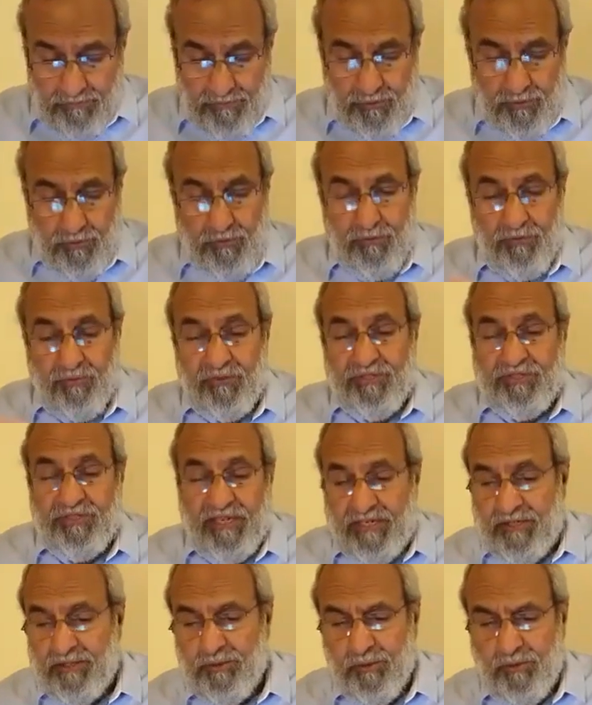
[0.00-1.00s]

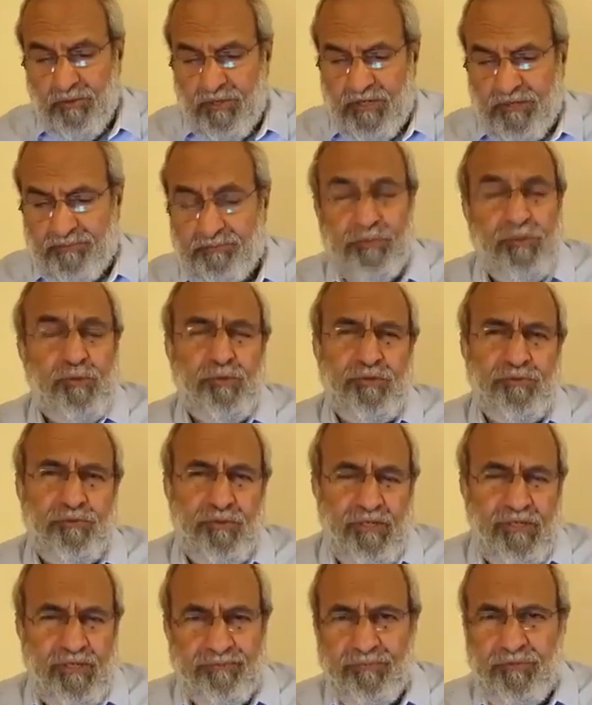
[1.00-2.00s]
recite the Quran
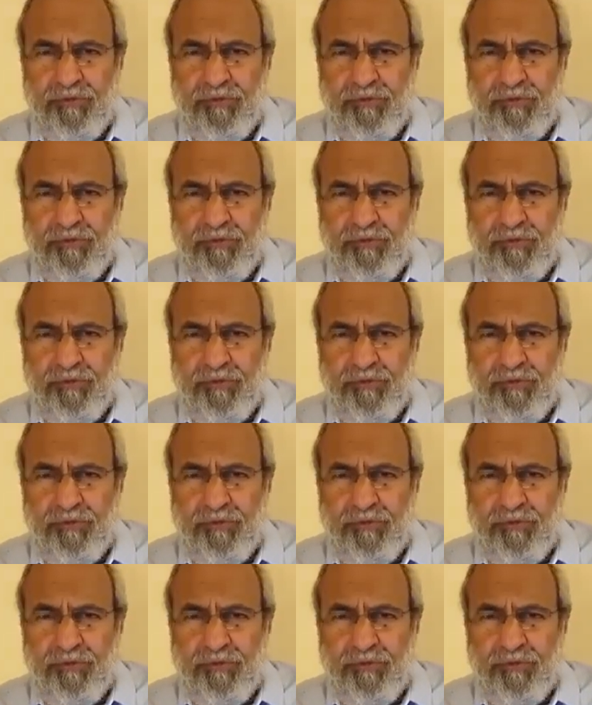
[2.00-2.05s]
beautifully.